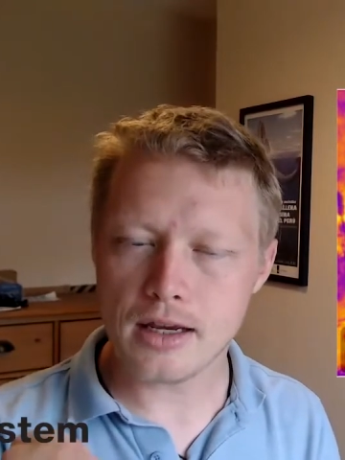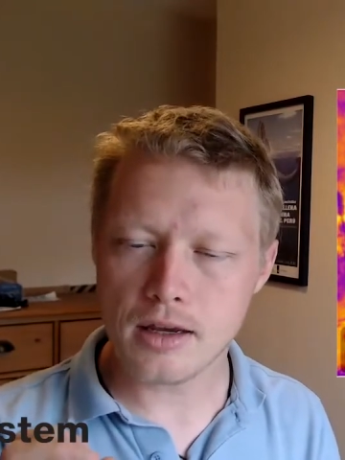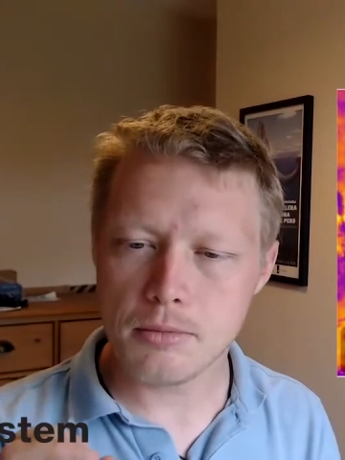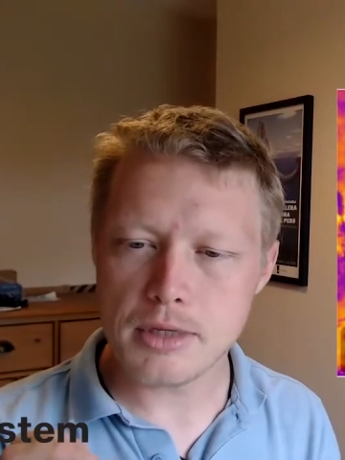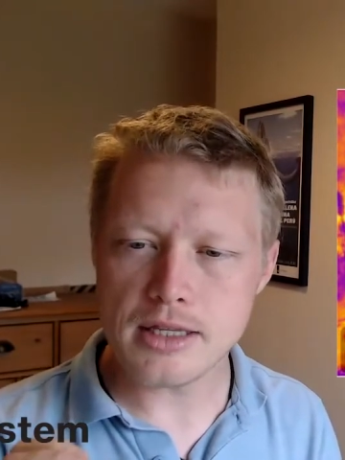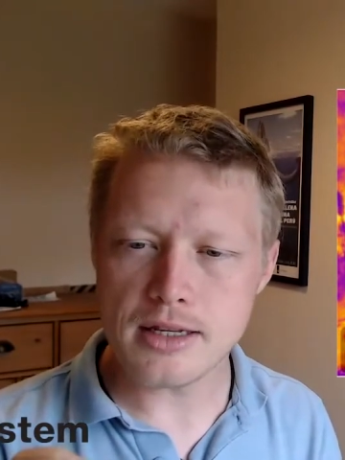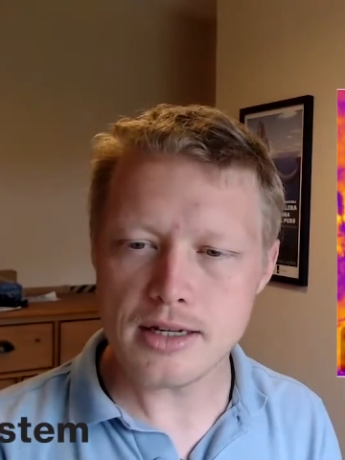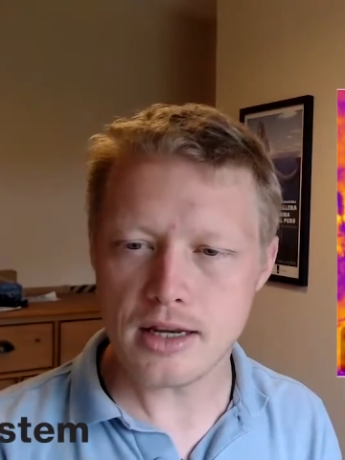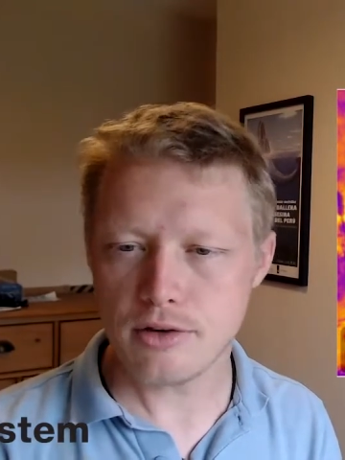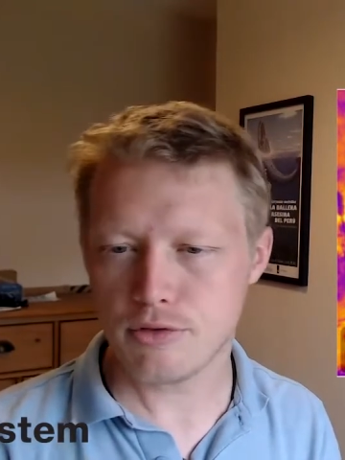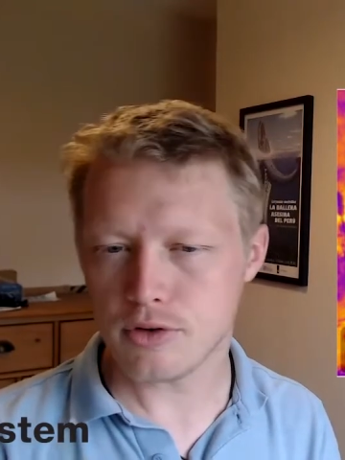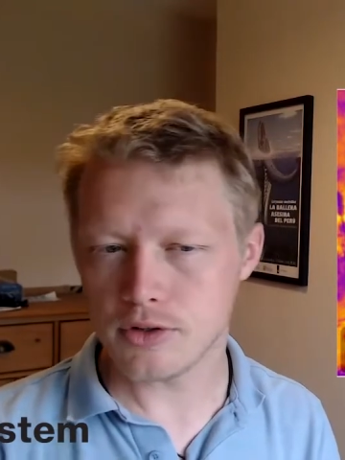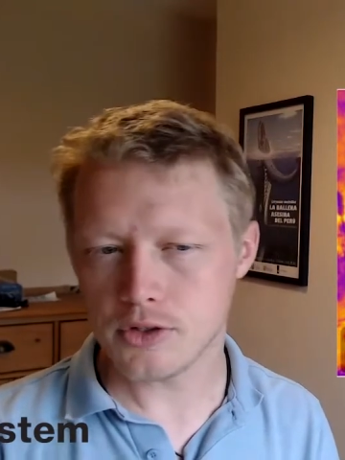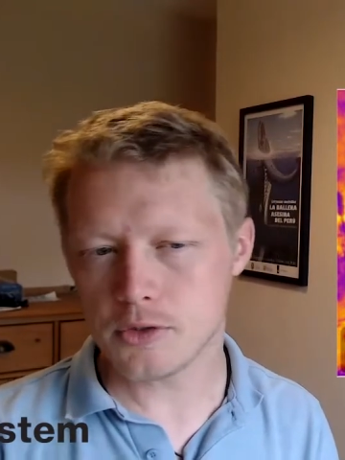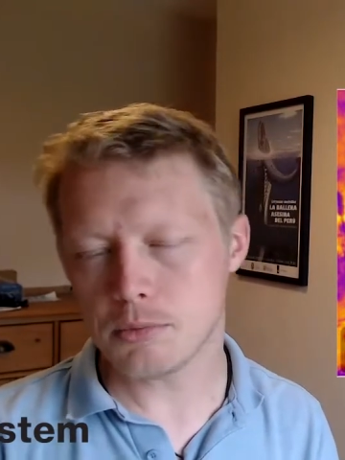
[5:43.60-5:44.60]
can be the
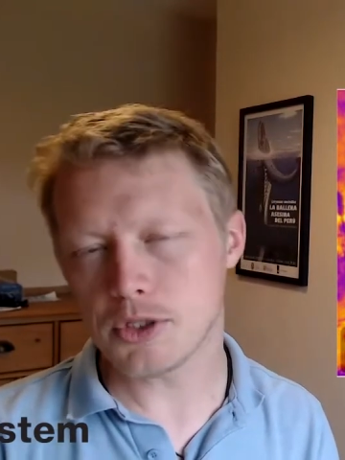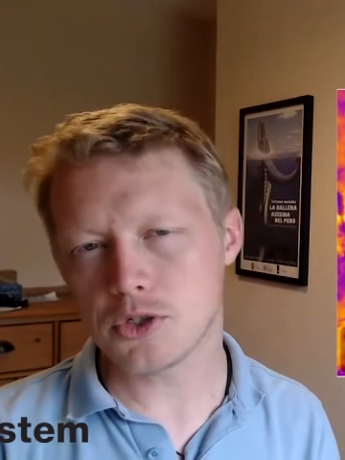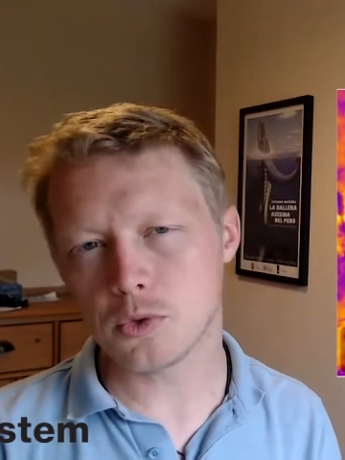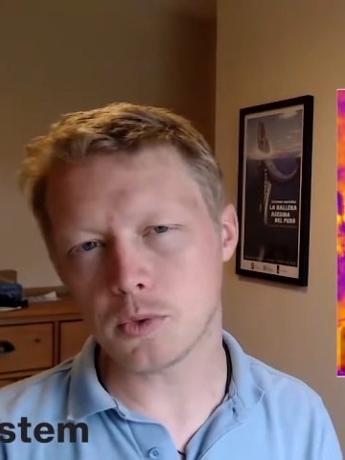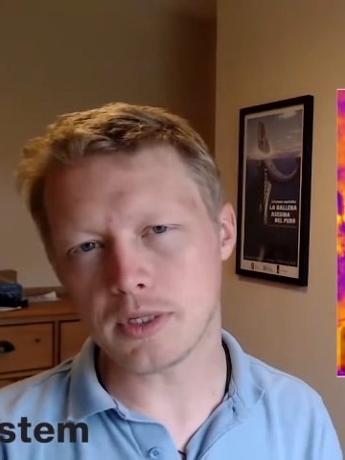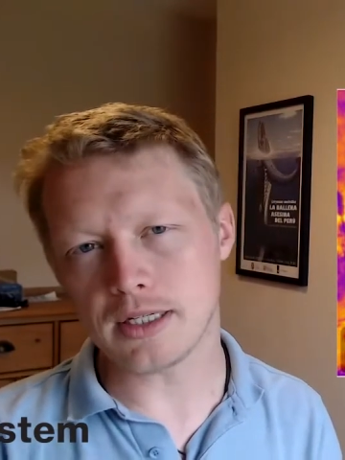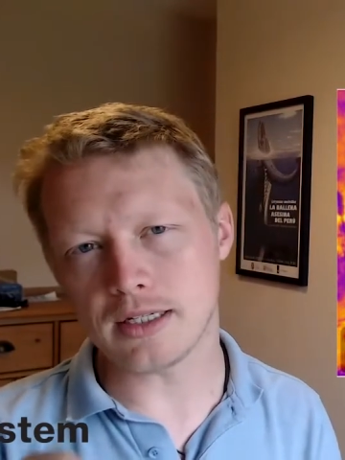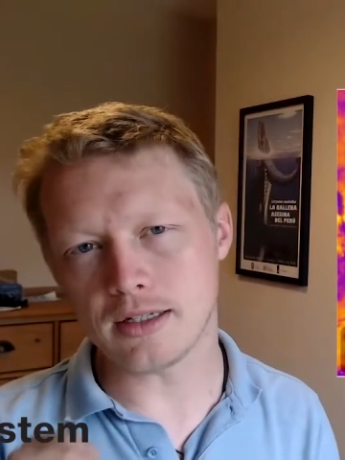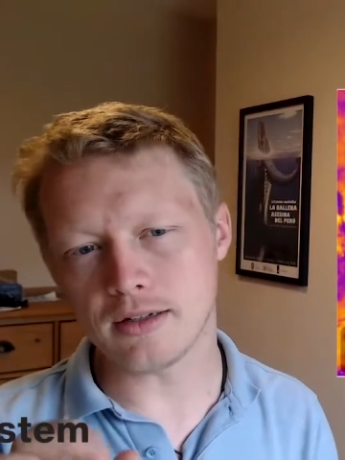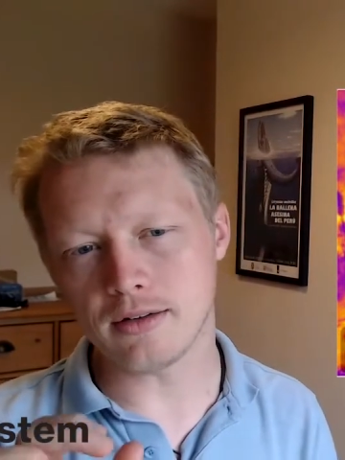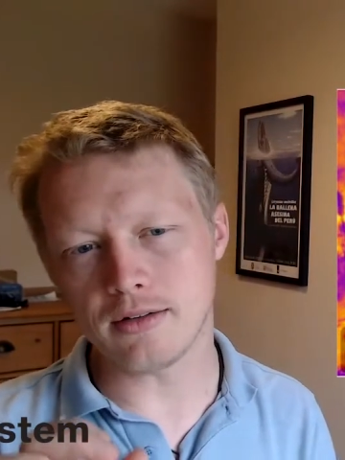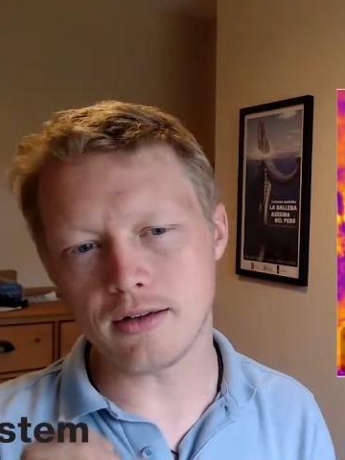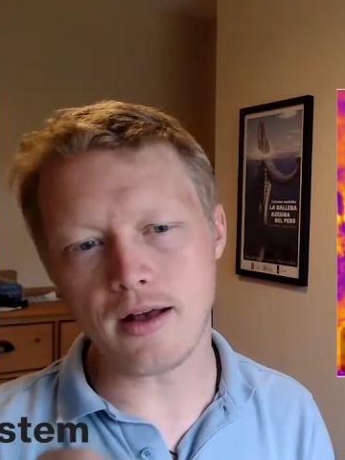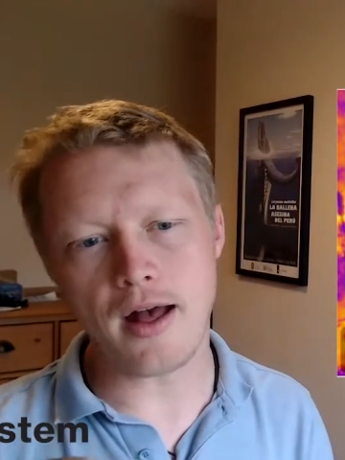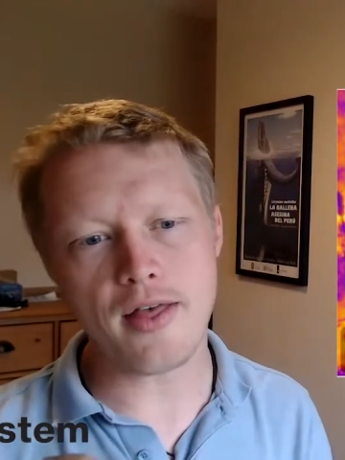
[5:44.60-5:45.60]
difference
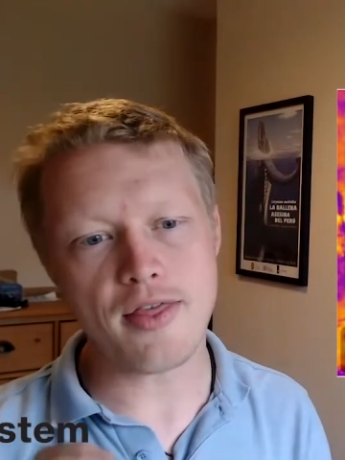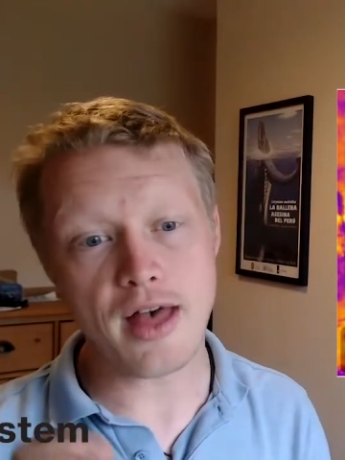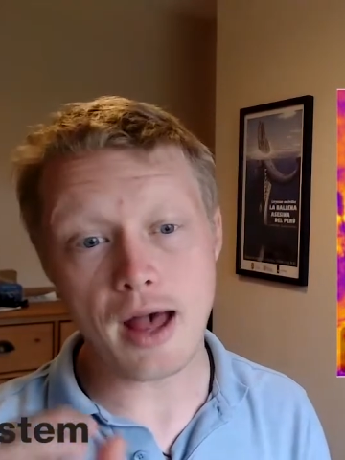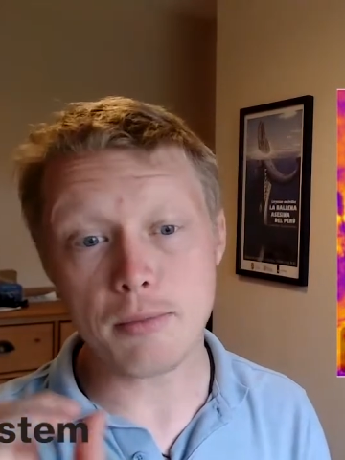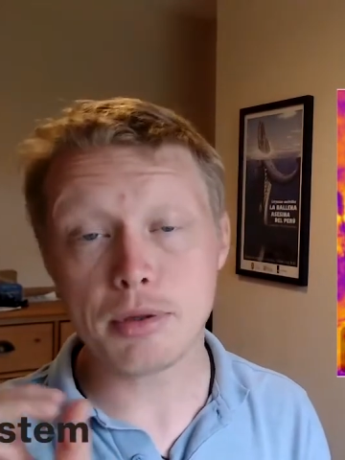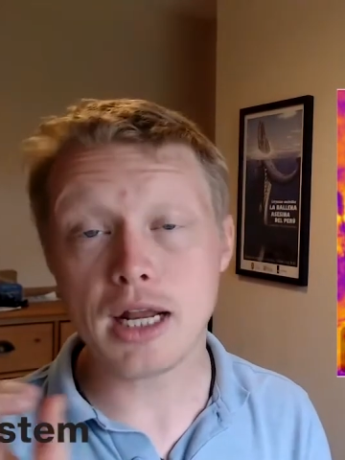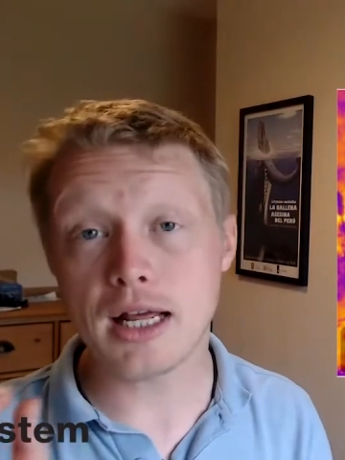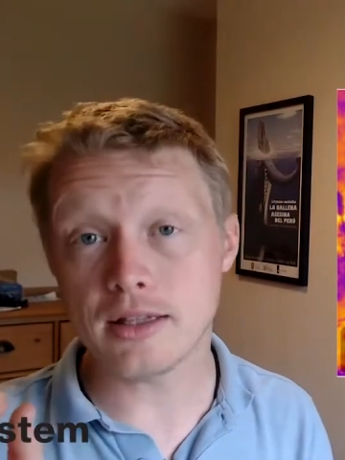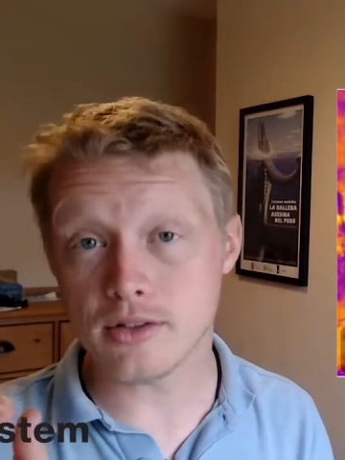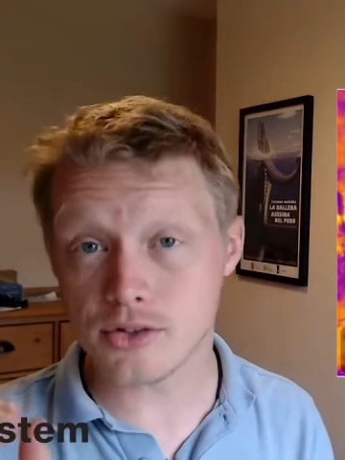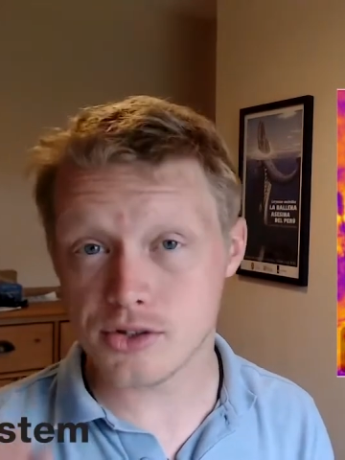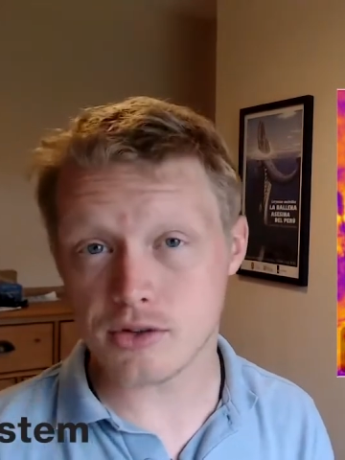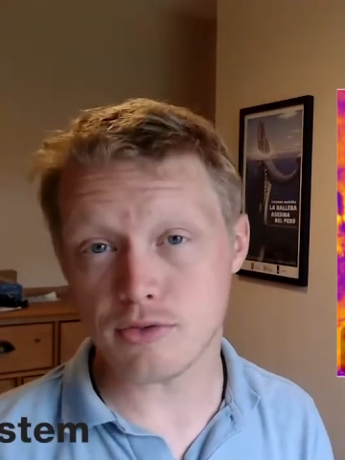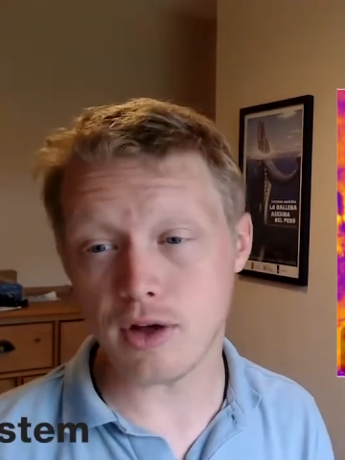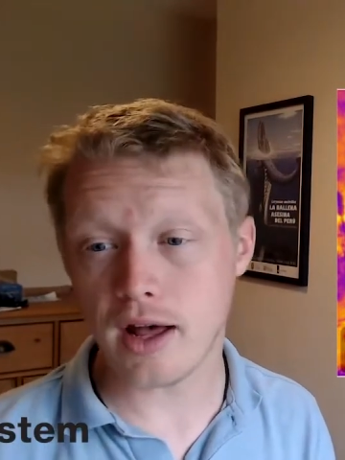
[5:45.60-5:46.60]
between that plant
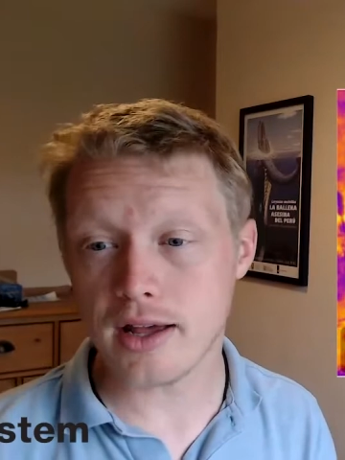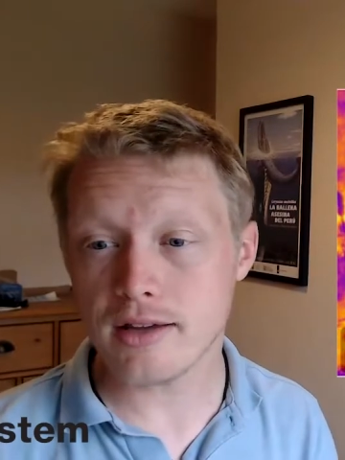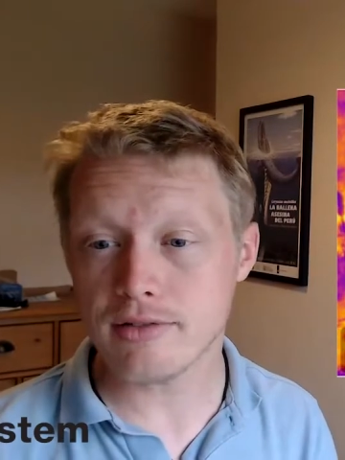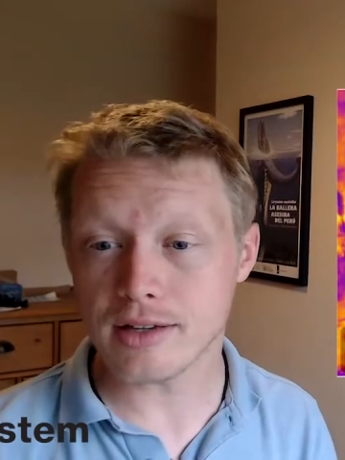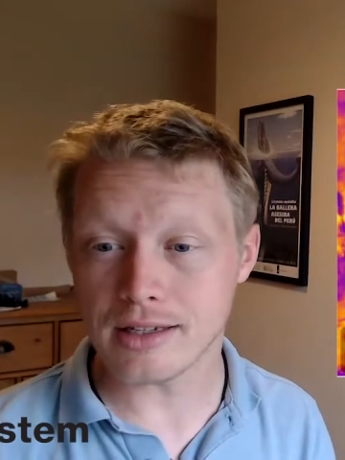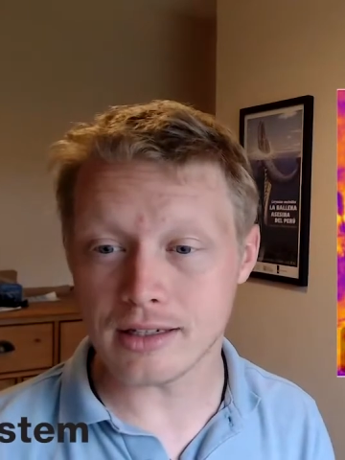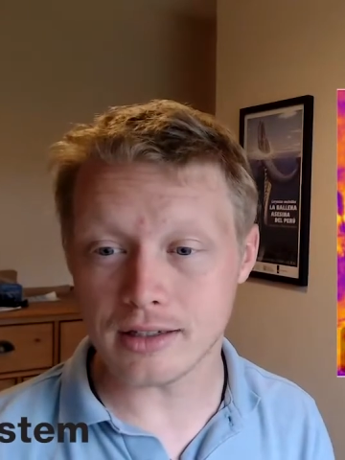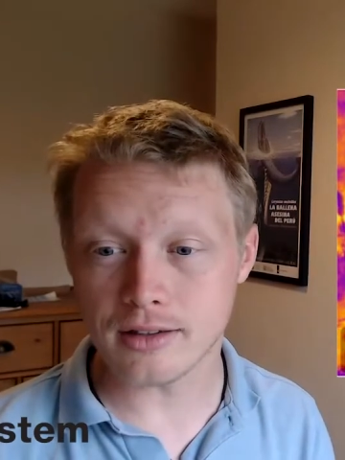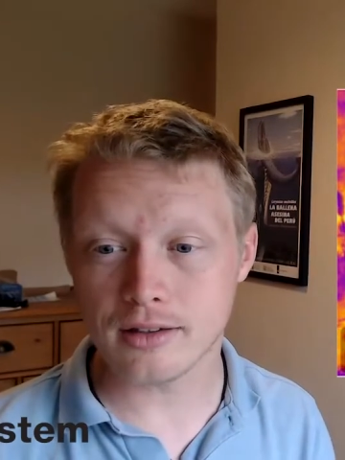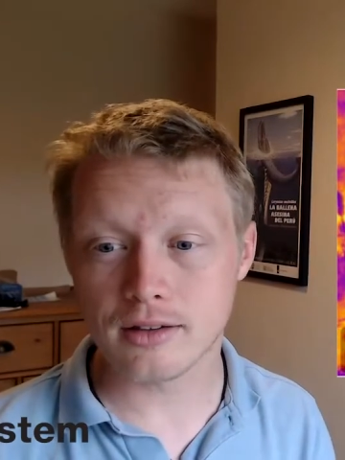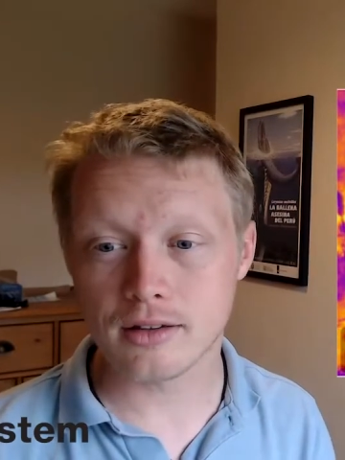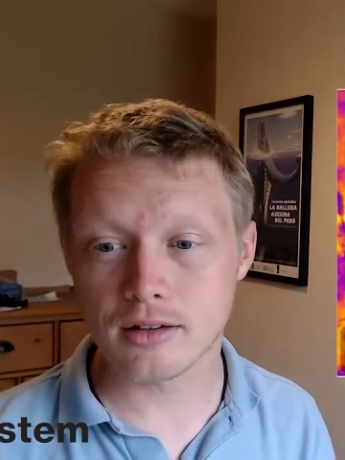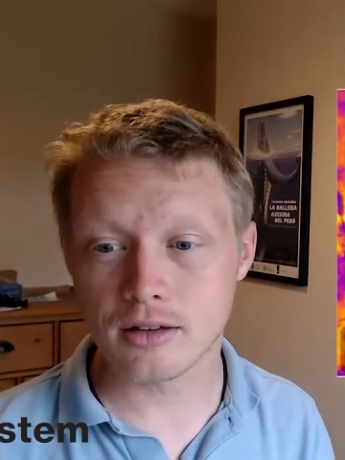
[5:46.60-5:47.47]
surviving